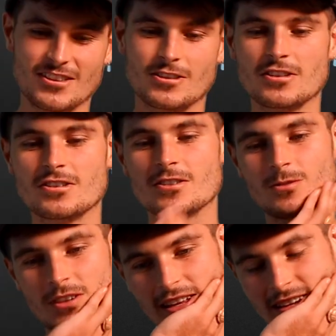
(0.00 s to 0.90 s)
just
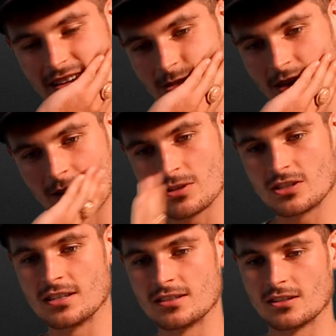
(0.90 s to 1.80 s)
with how
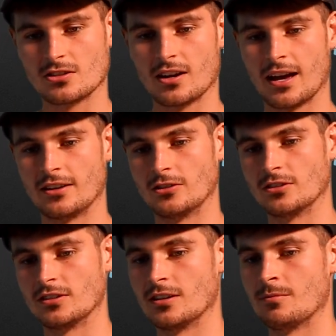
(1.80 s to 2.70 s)
much ease they sort of
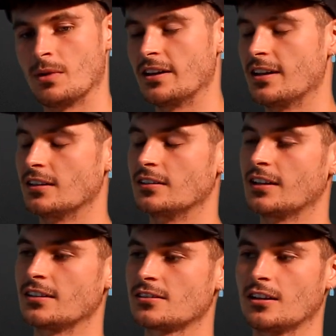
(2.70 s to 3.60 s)
handled
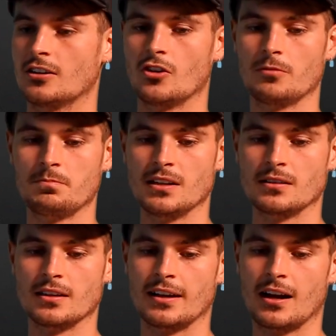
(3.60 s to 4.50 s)
Mane and Salah not
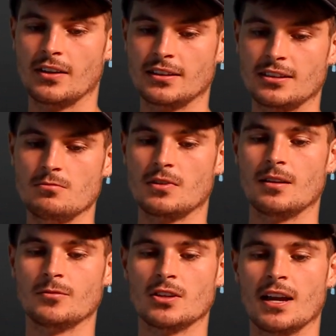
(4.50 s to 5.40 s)
being there, and how that team
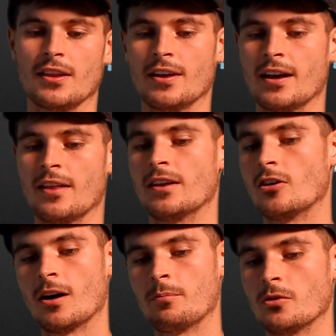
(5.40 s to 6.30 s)
came together, and
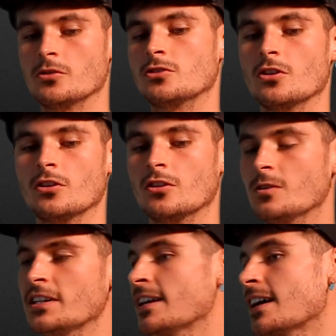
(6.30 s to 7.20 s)
then up on return,
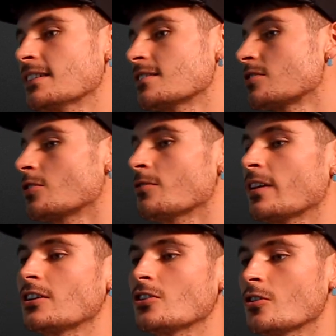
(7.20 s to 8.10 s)
Luis Diaz has sort of
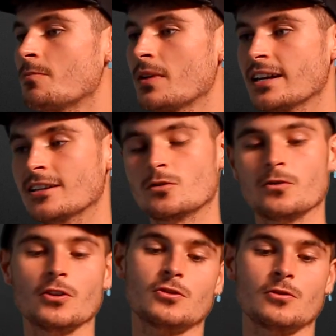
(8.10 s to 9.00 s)
played his
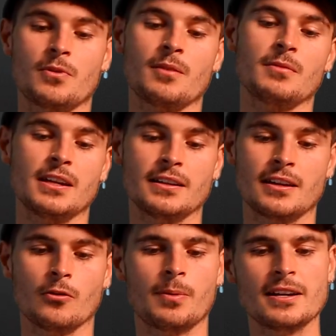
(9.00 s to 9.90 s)
first two Premier
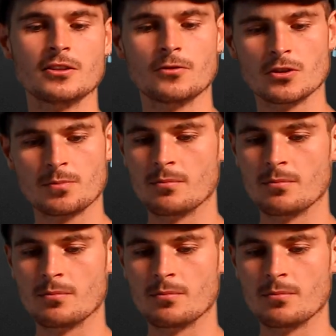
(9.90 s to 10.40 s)
League, or played his first